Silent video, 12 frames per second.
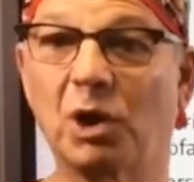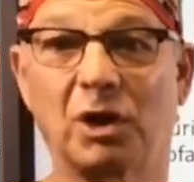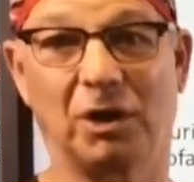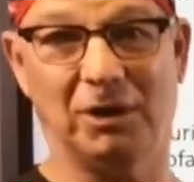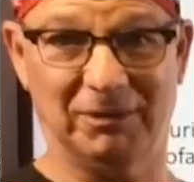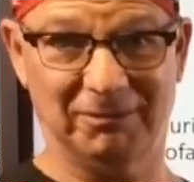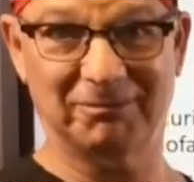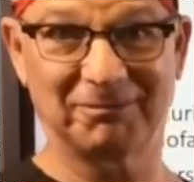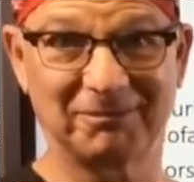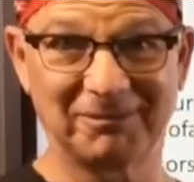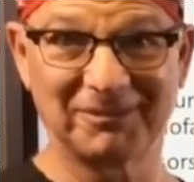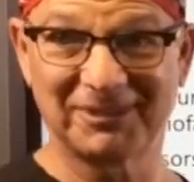it's
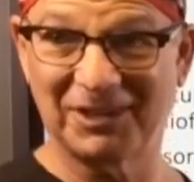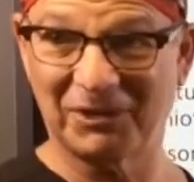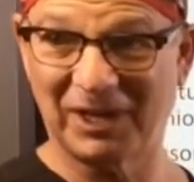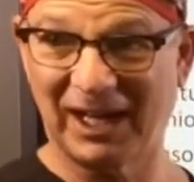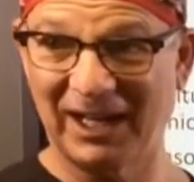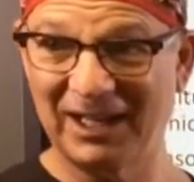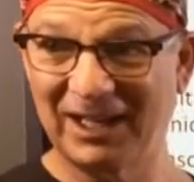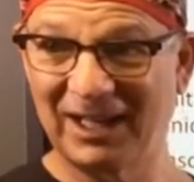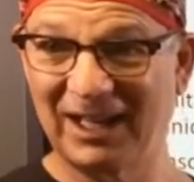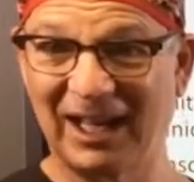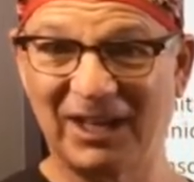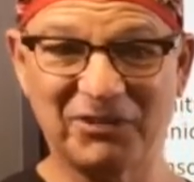been an
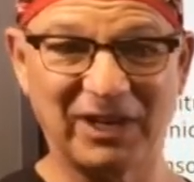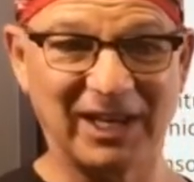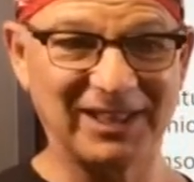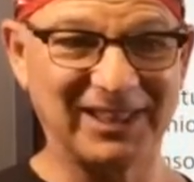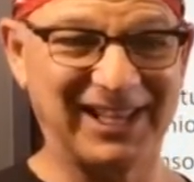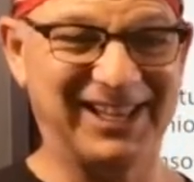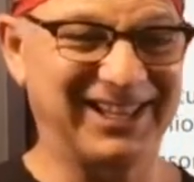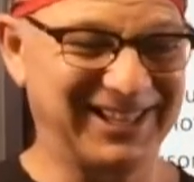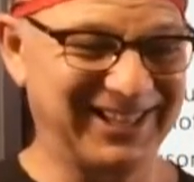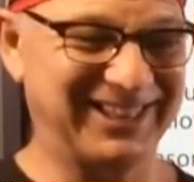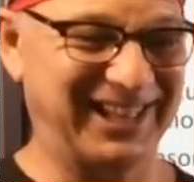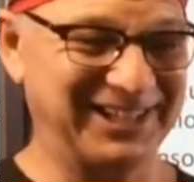amazing
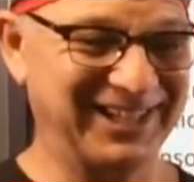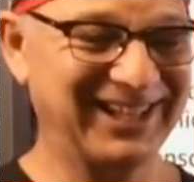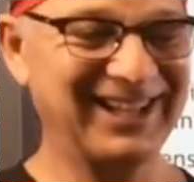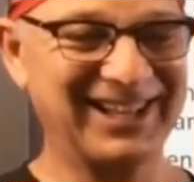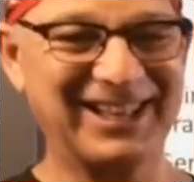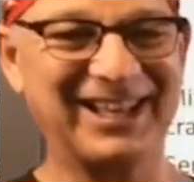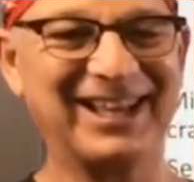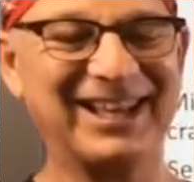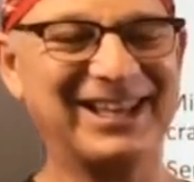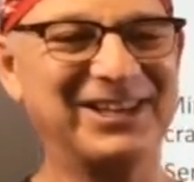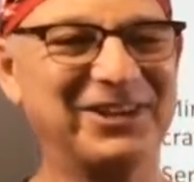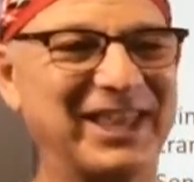
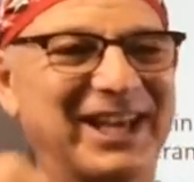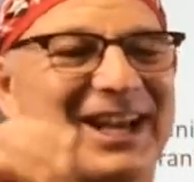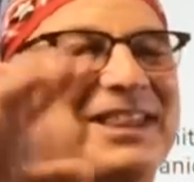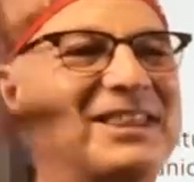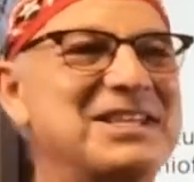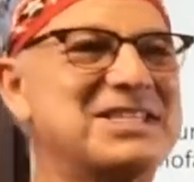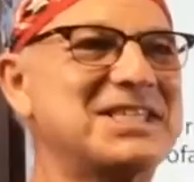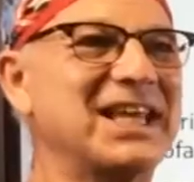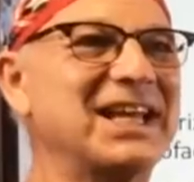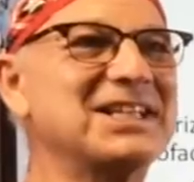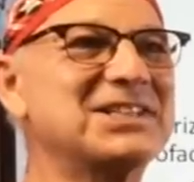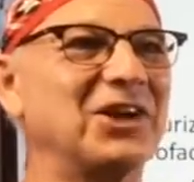35 years
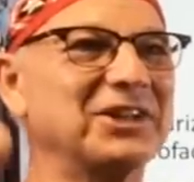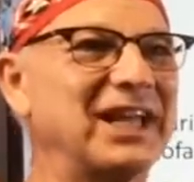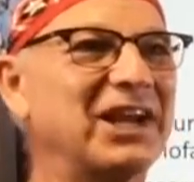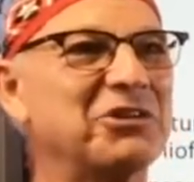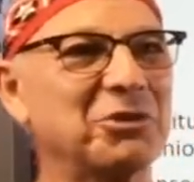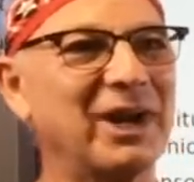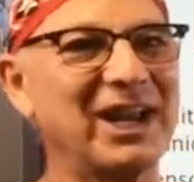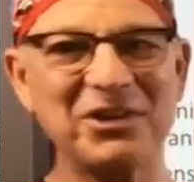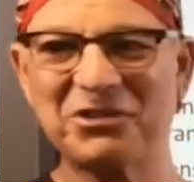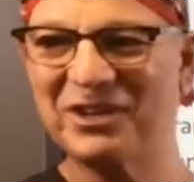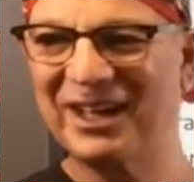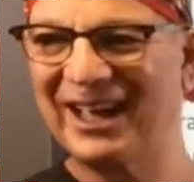since I got
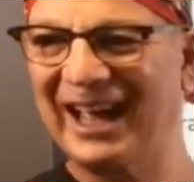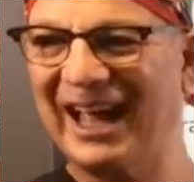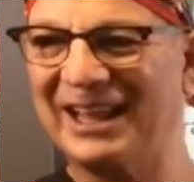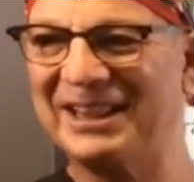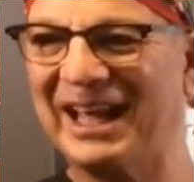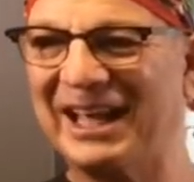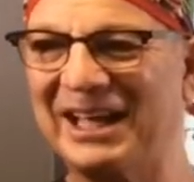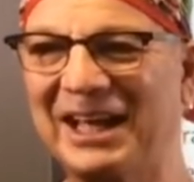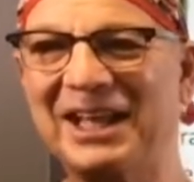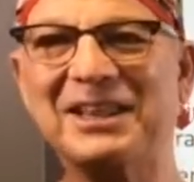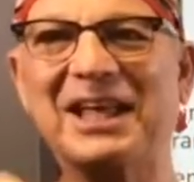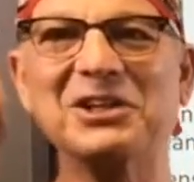involved in this
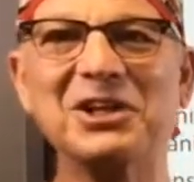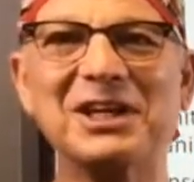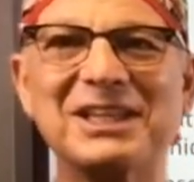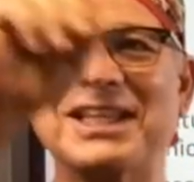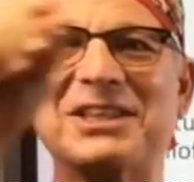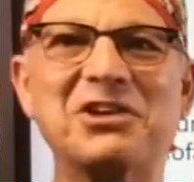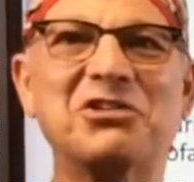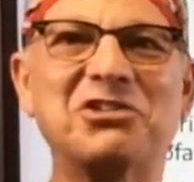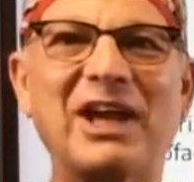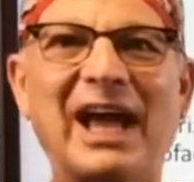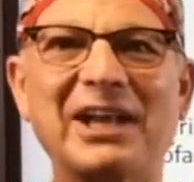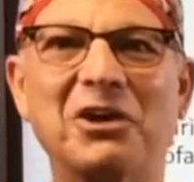technology.
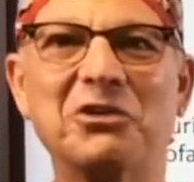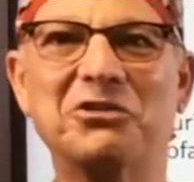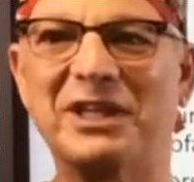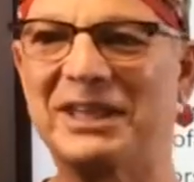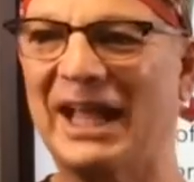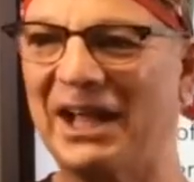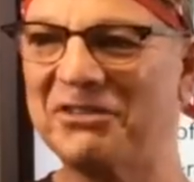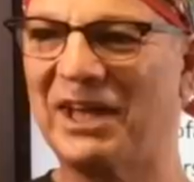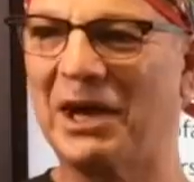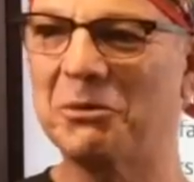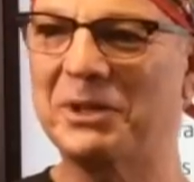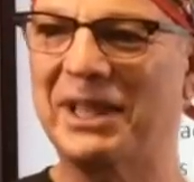
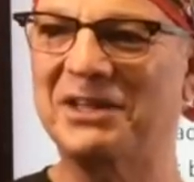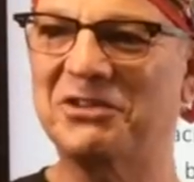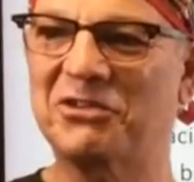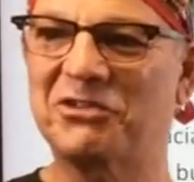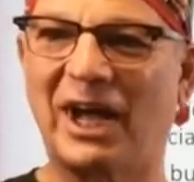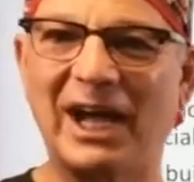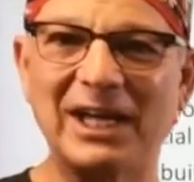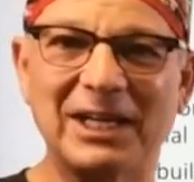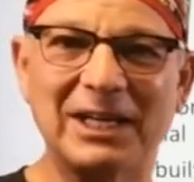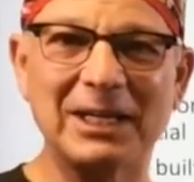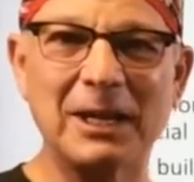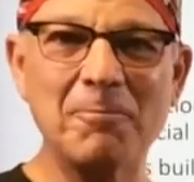I'm not going
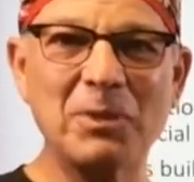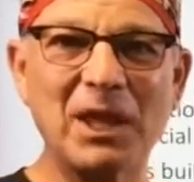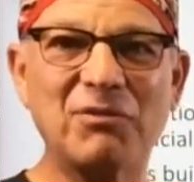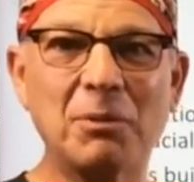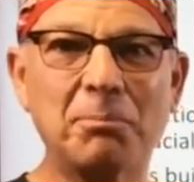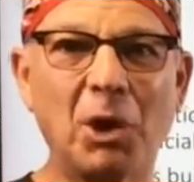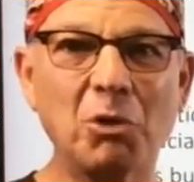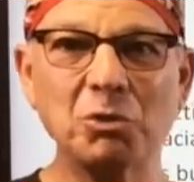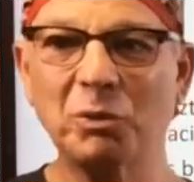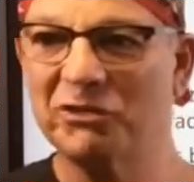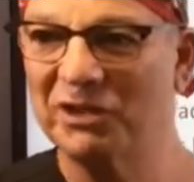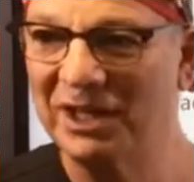anytime soon.
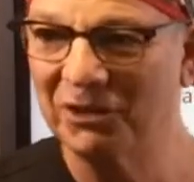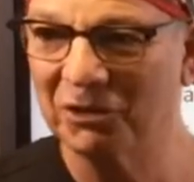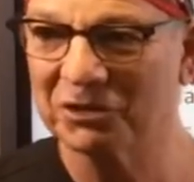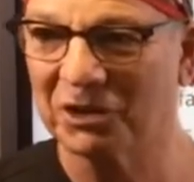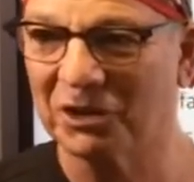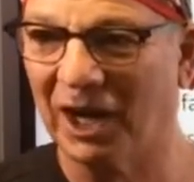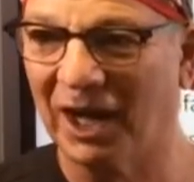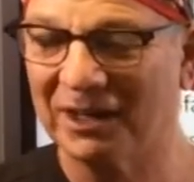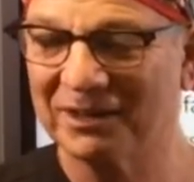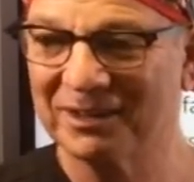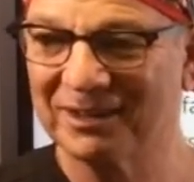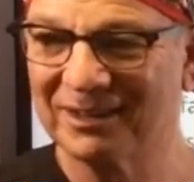I'm looking forward
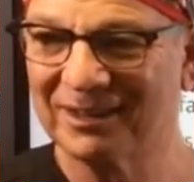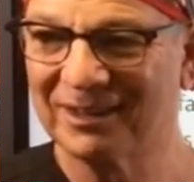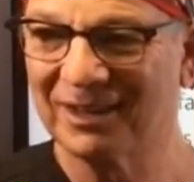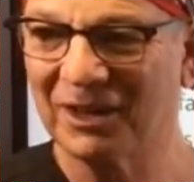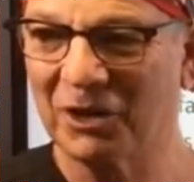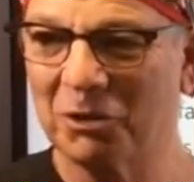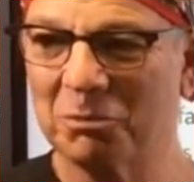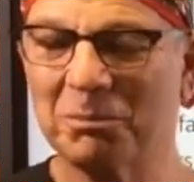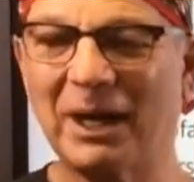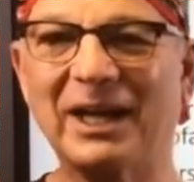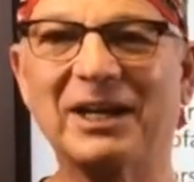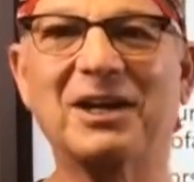to a good
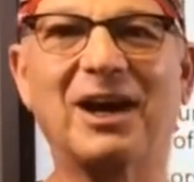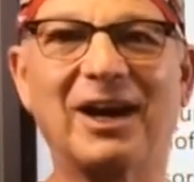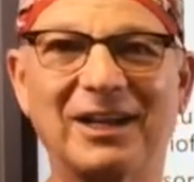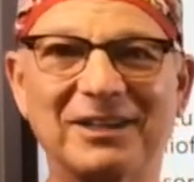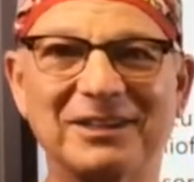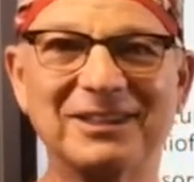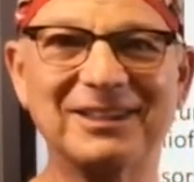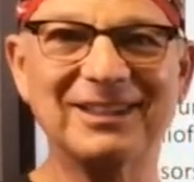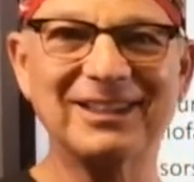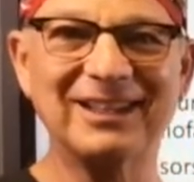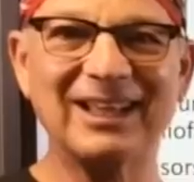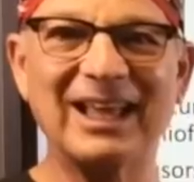number more of
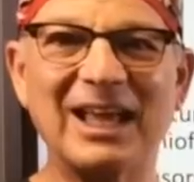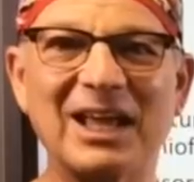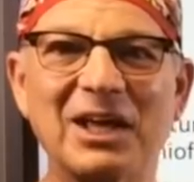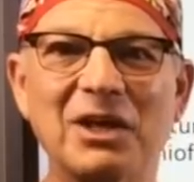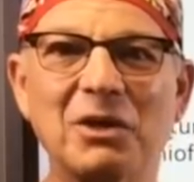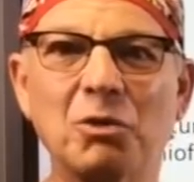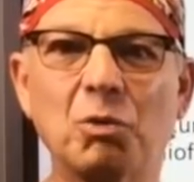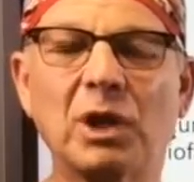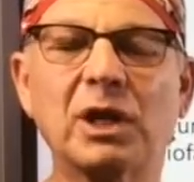those years to